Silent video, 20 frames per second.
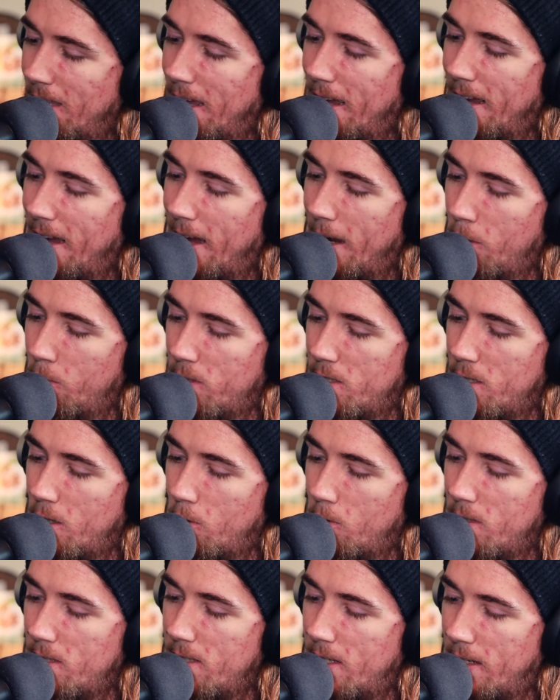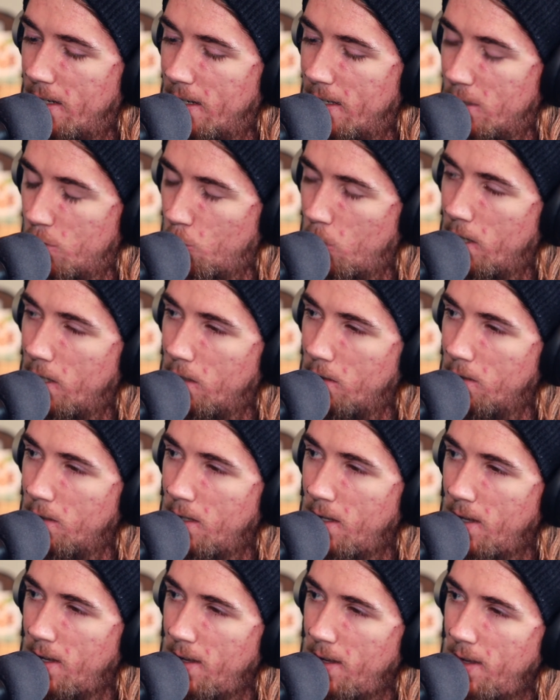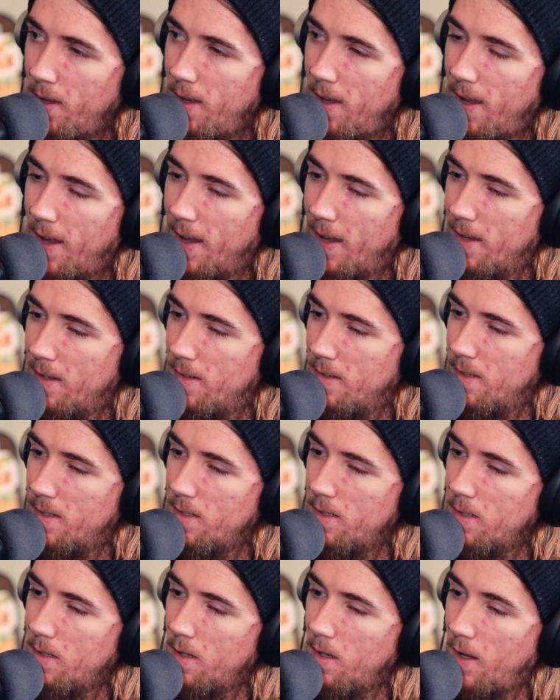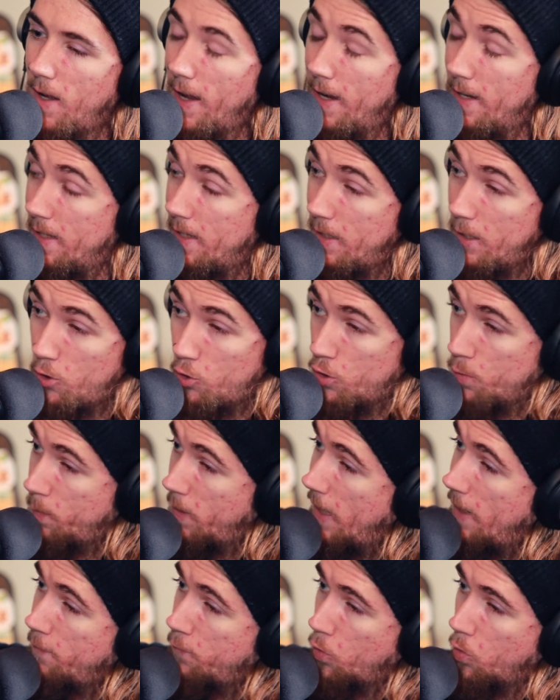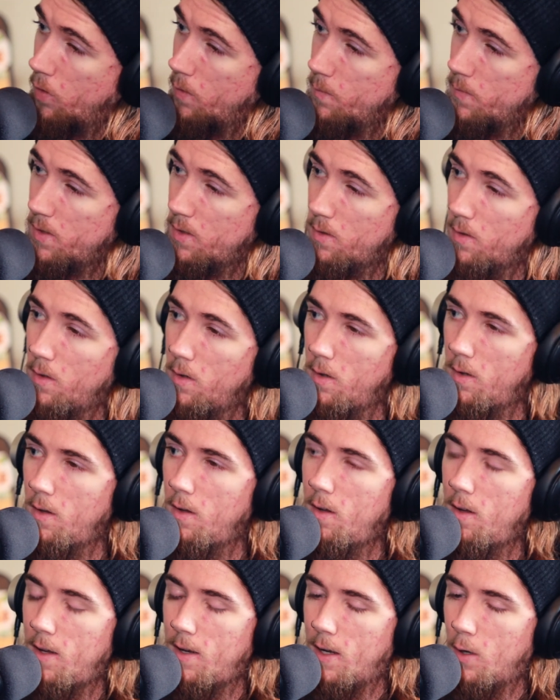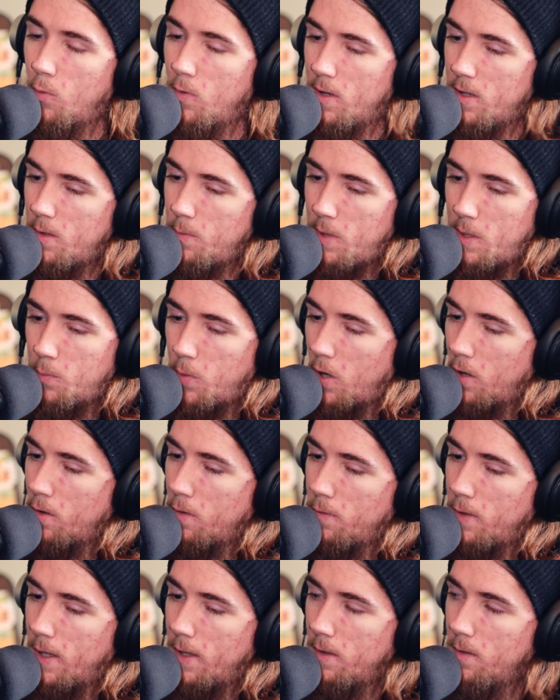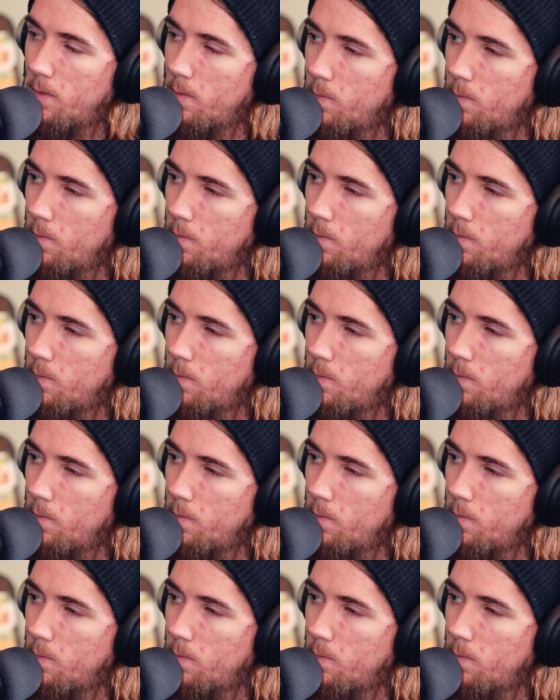that I was noticing as well, and had huge platforms. And I wanted to be part of that.